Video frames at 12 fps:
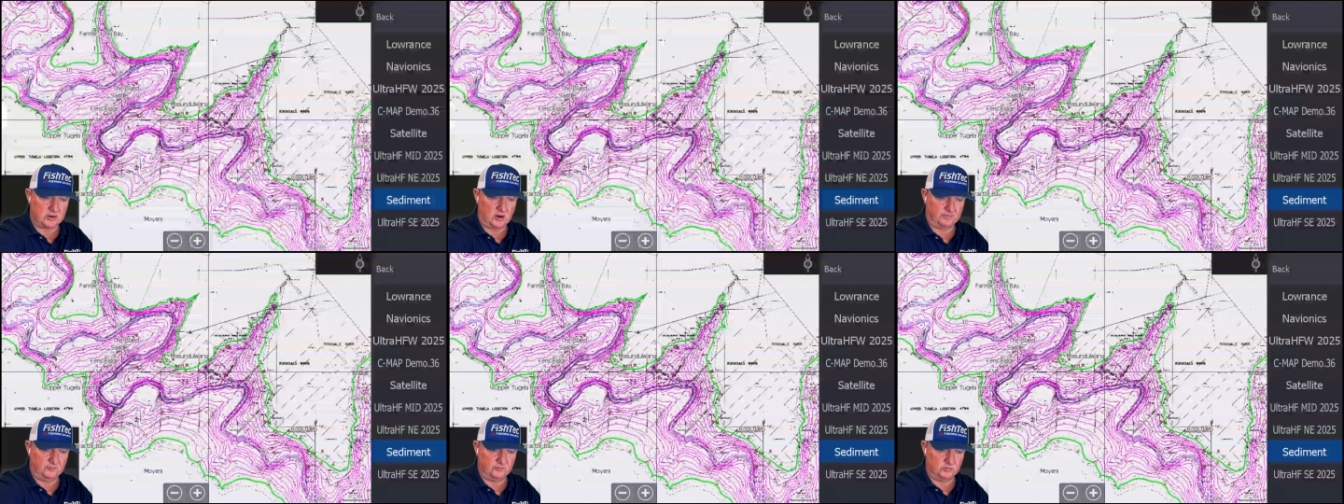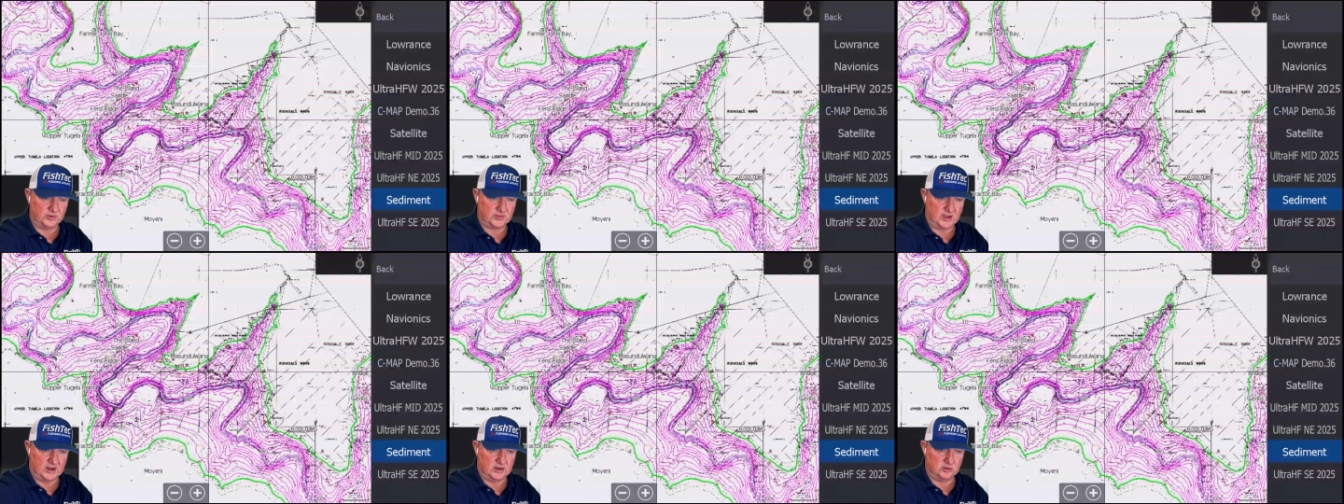off with
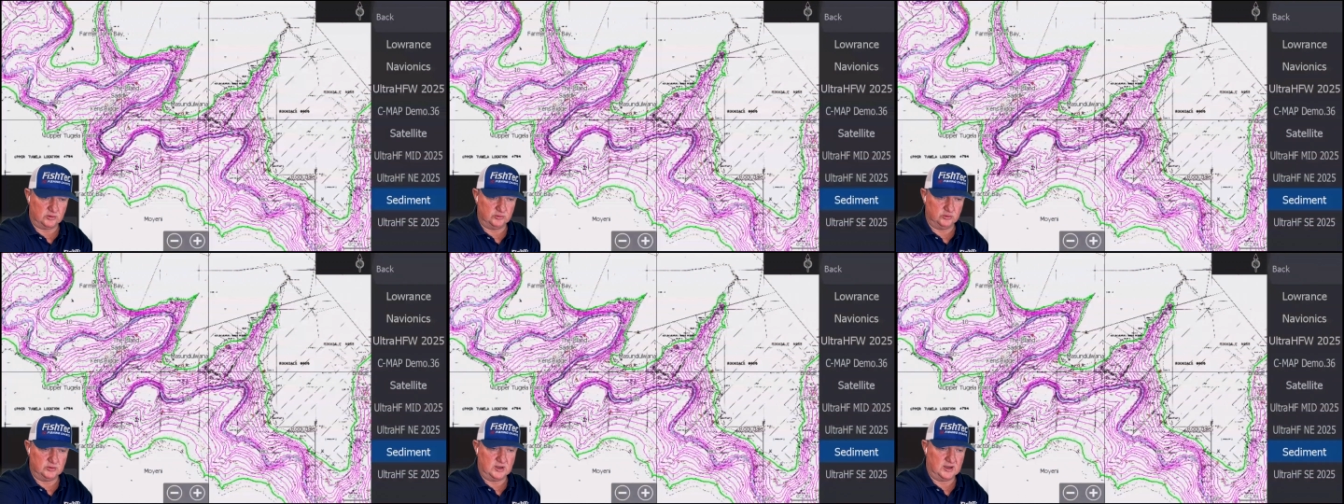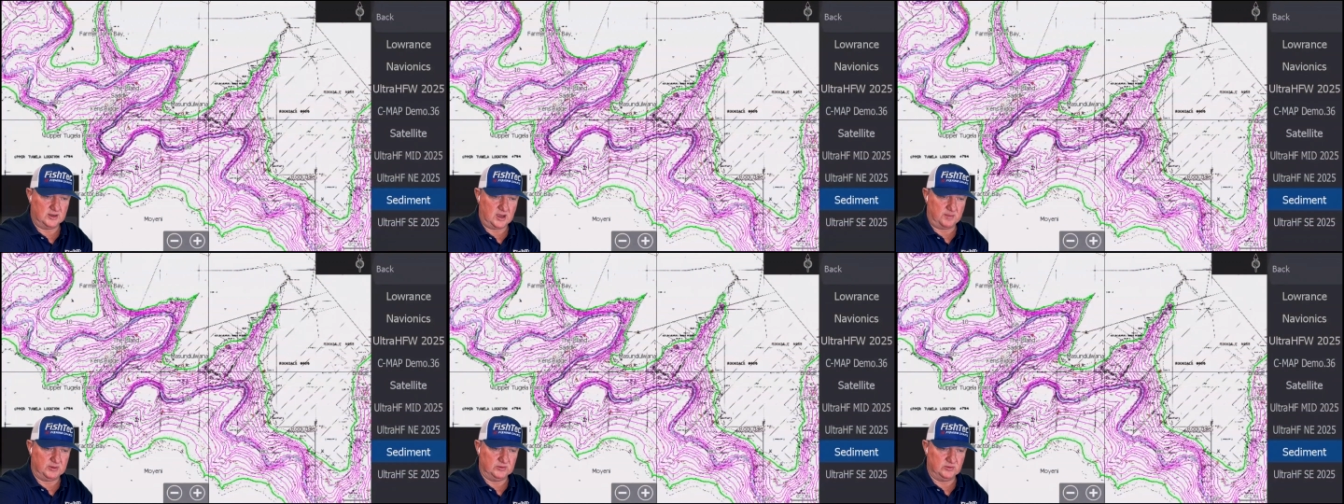our
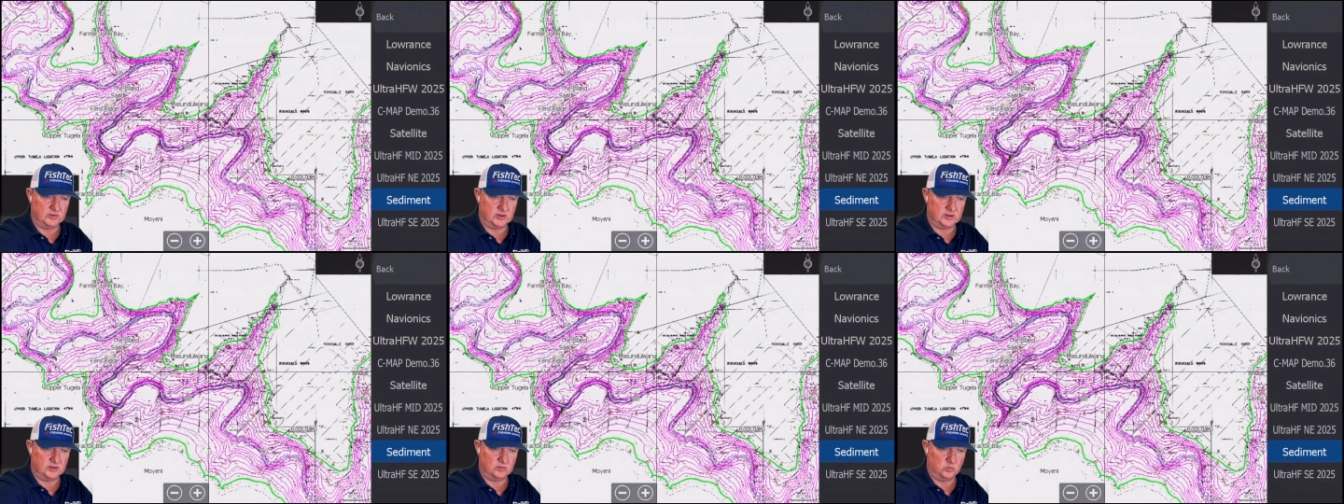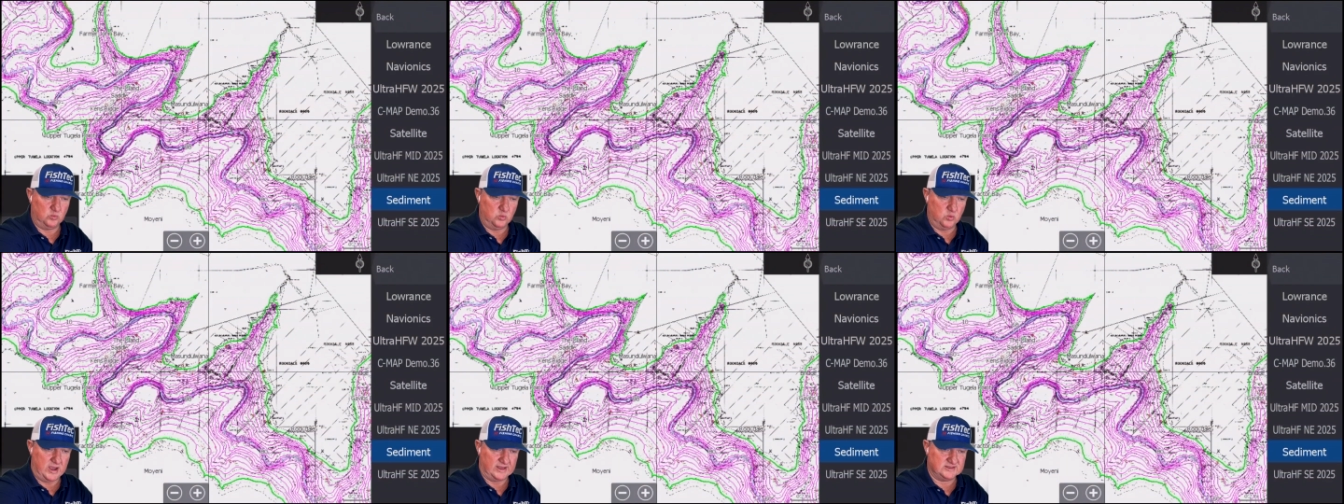up in the
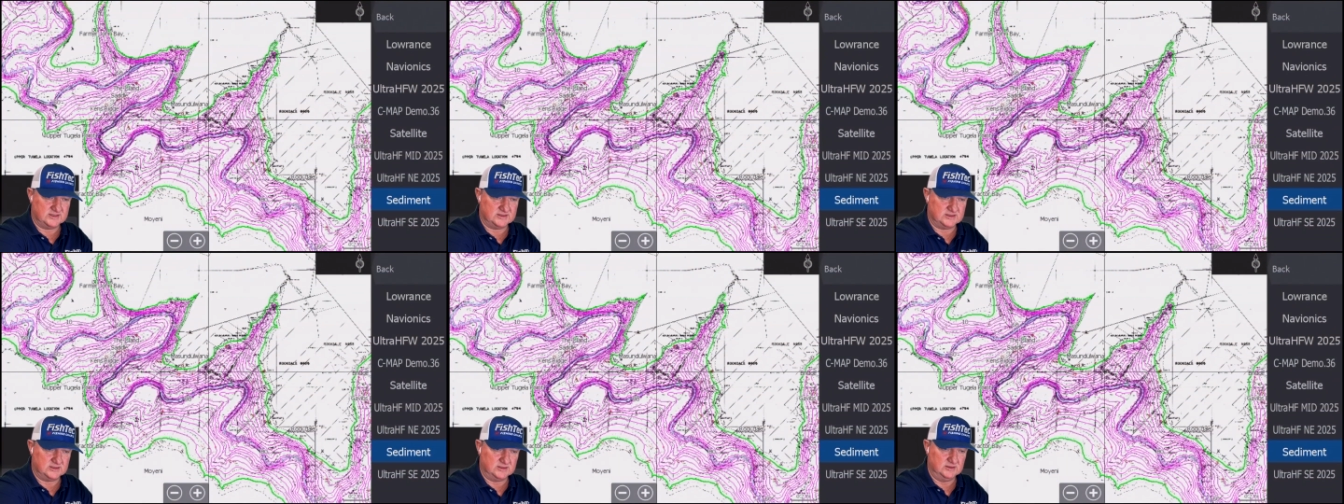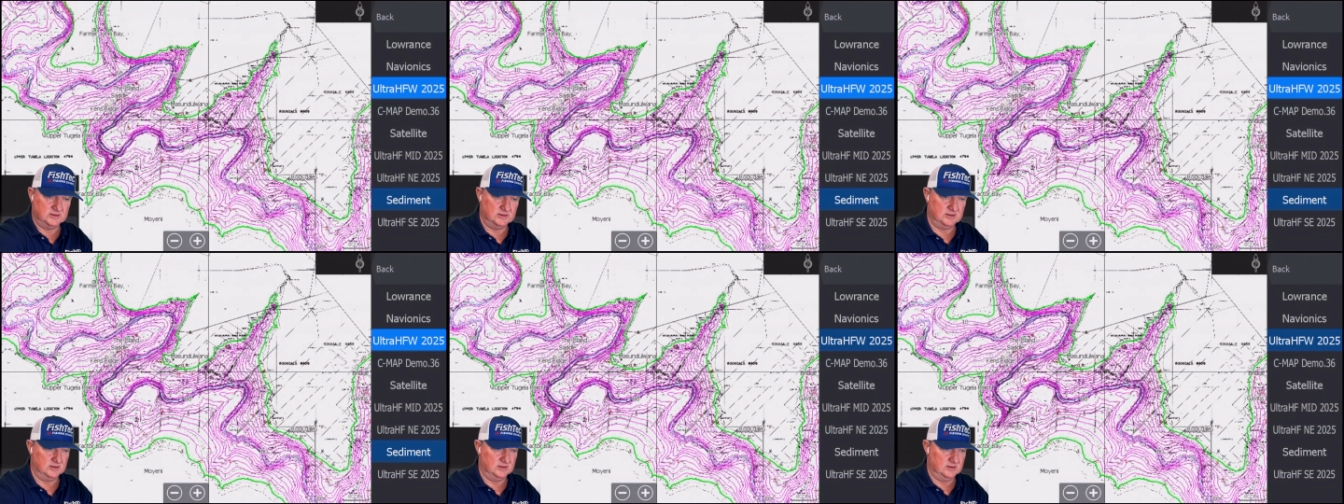west.
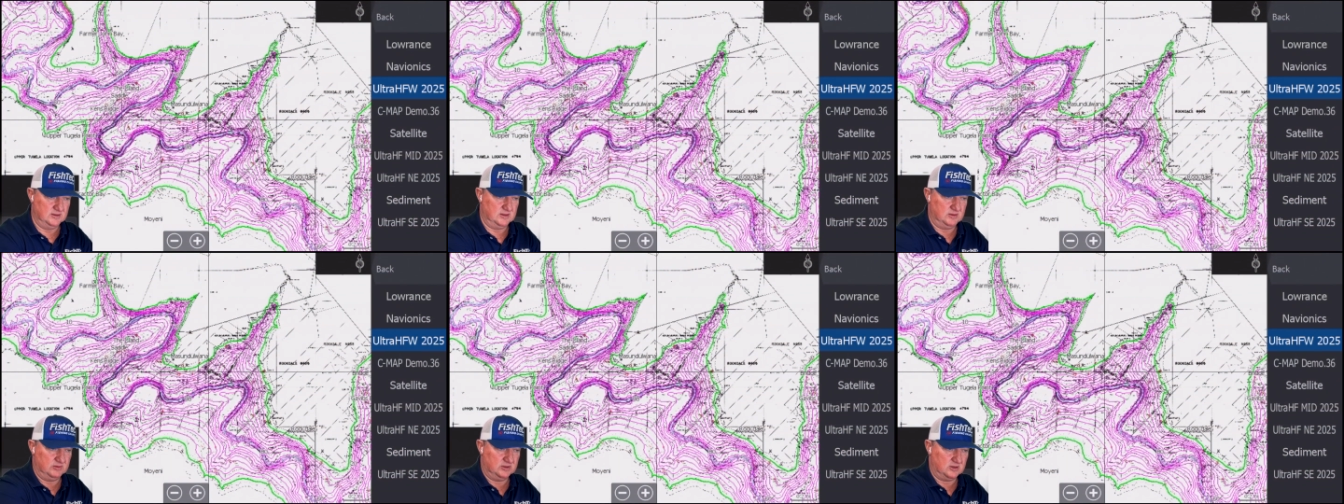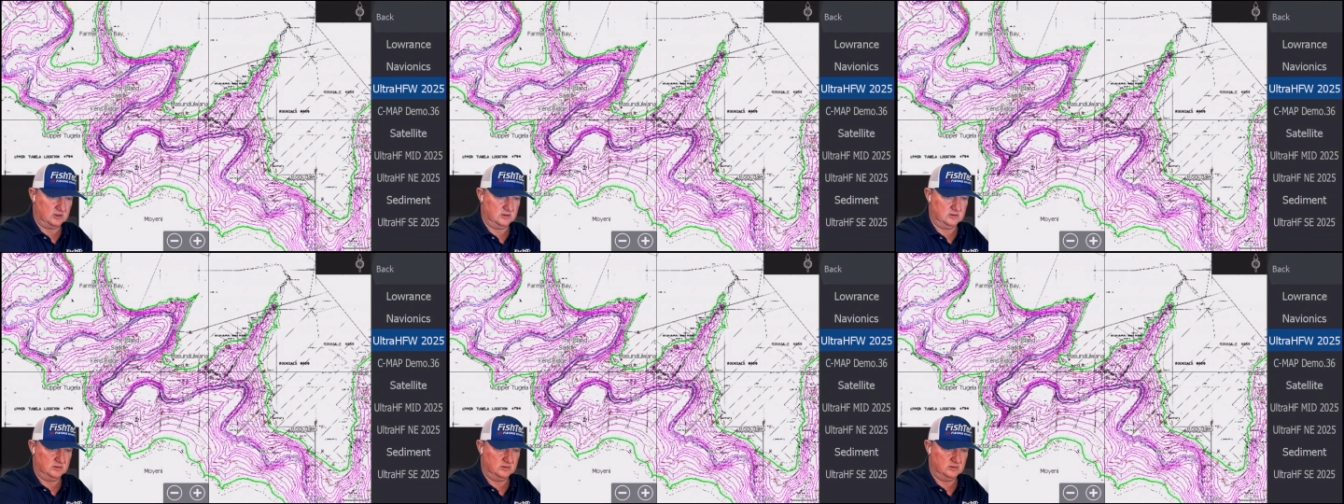There we go.